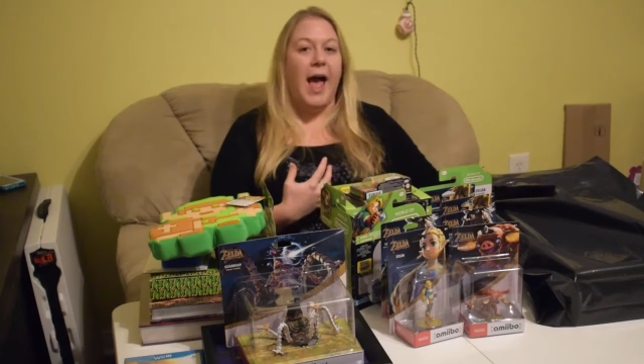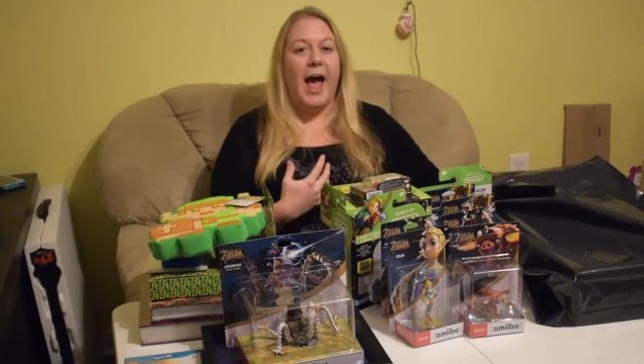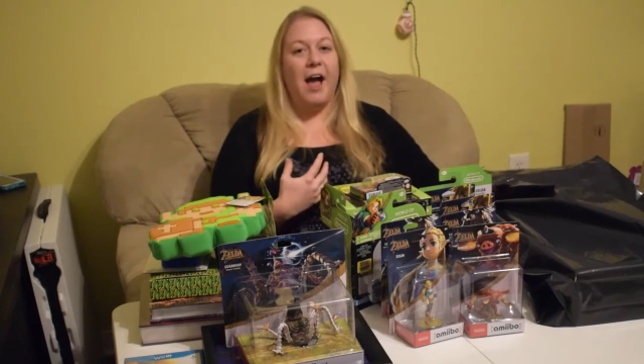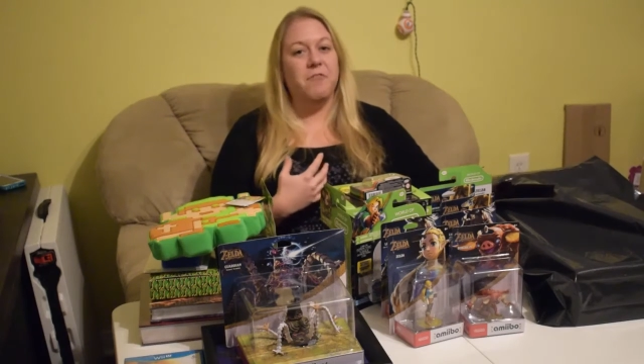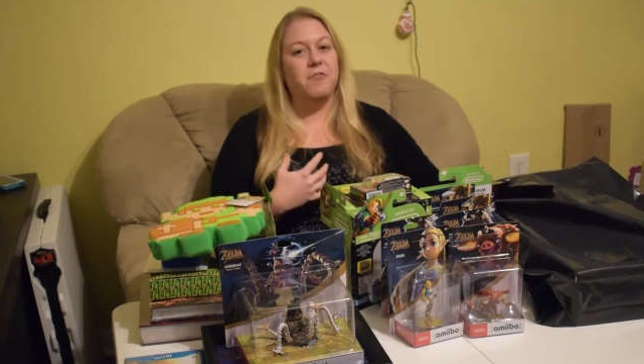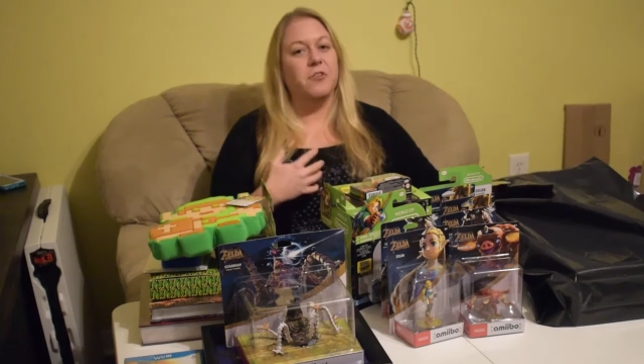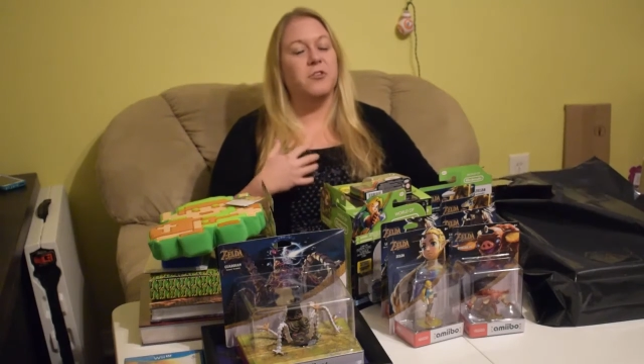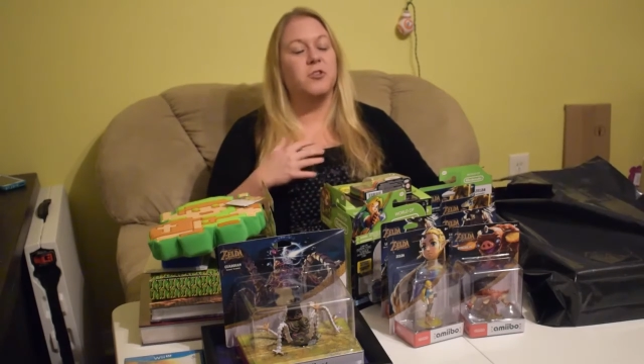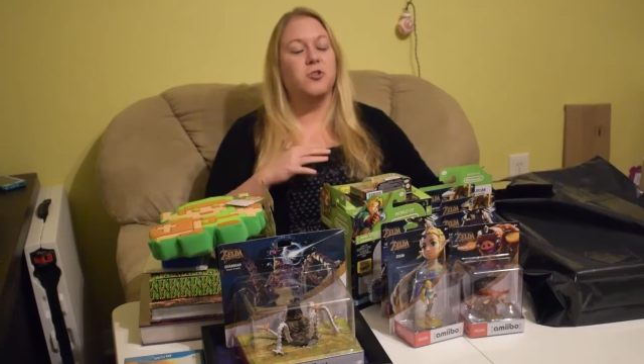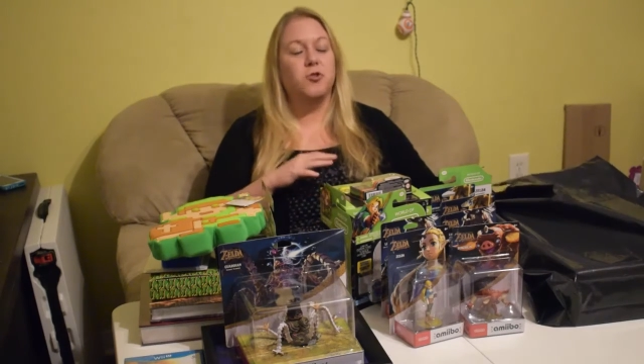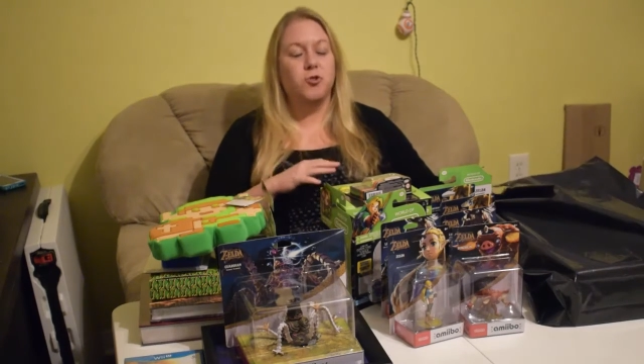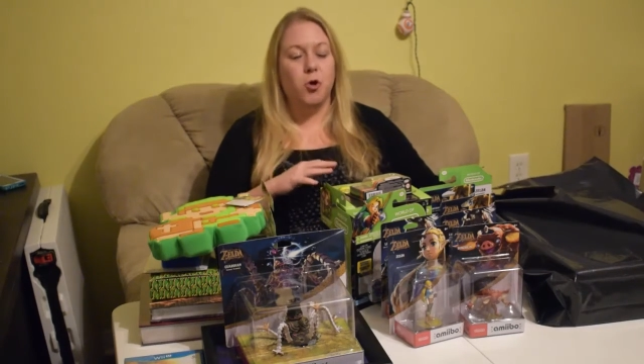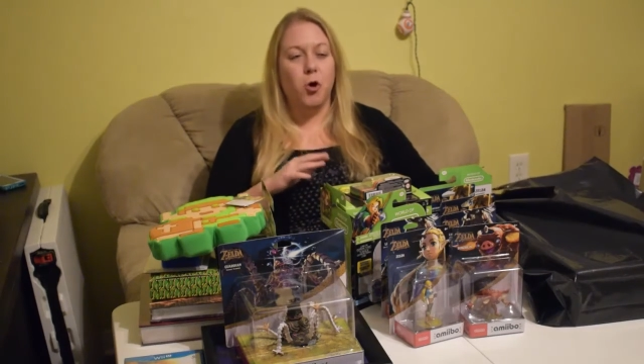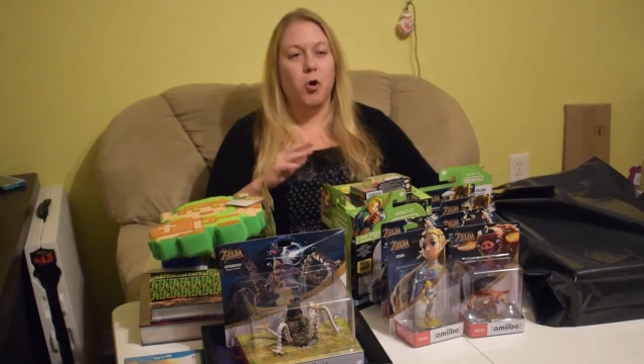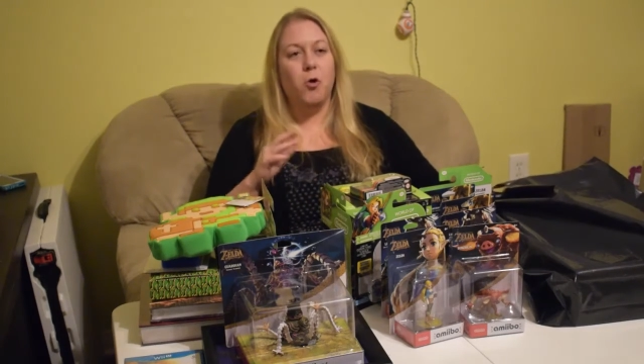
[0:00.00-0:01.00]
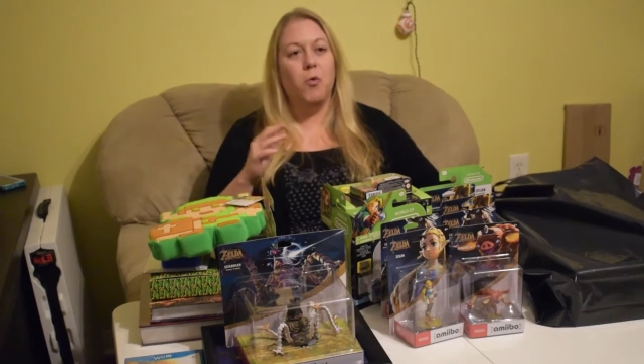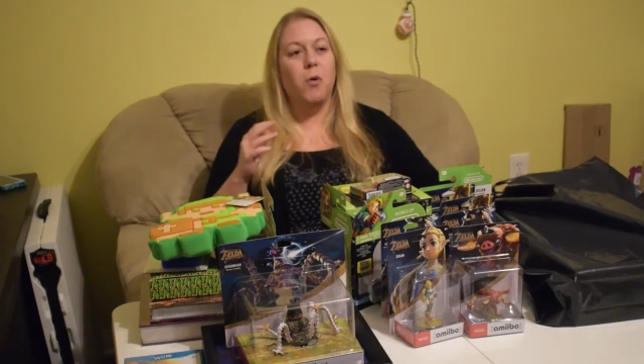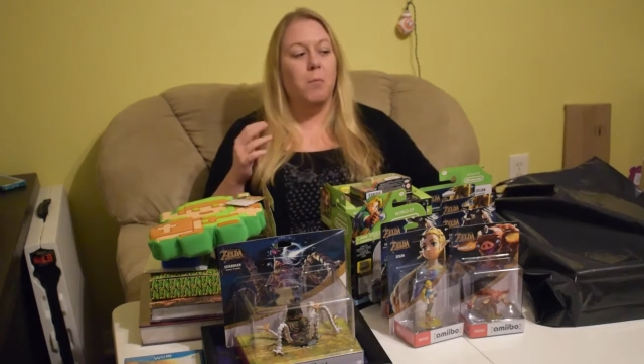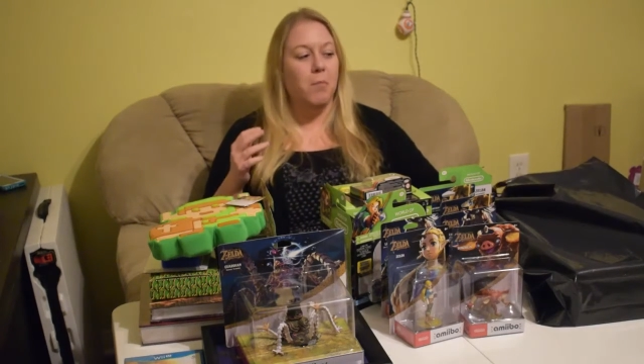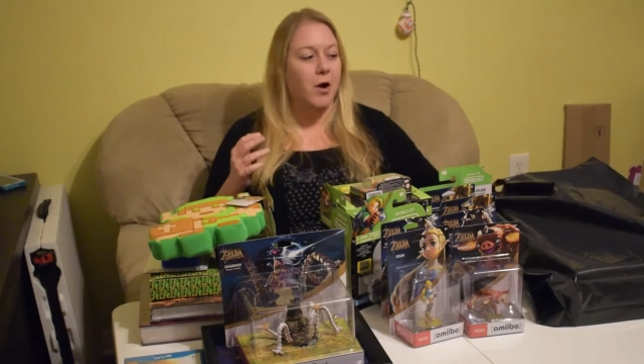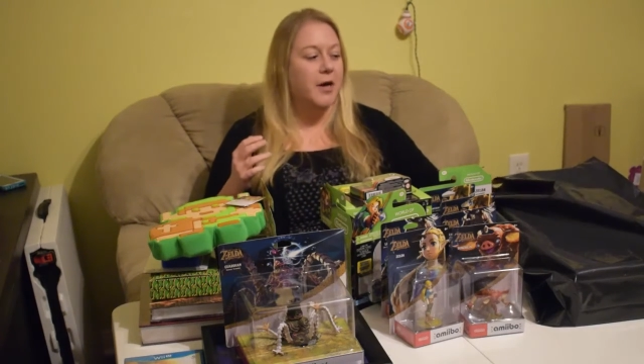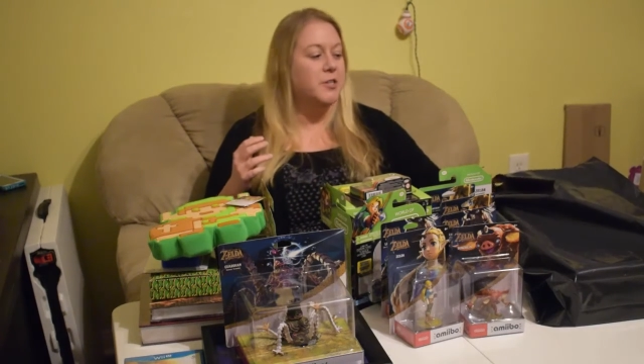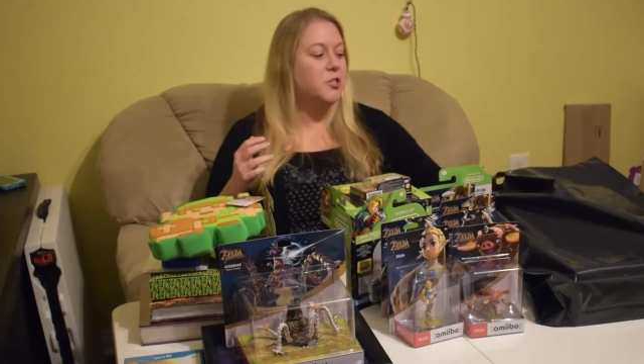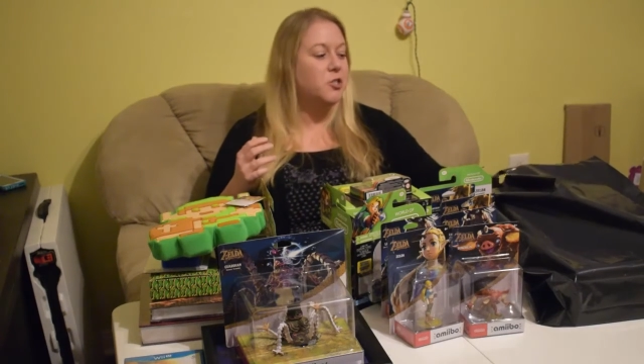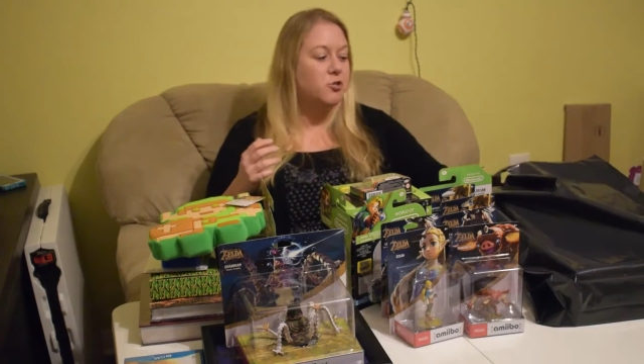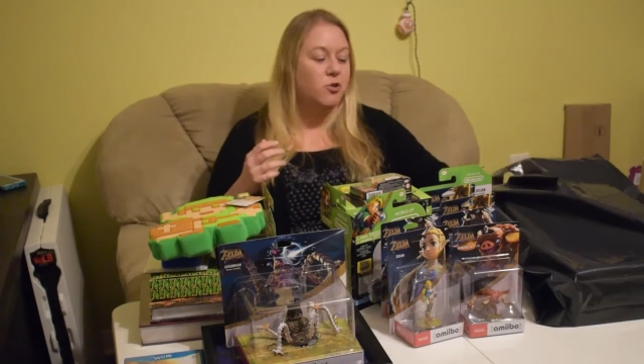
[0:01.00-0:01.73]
After so much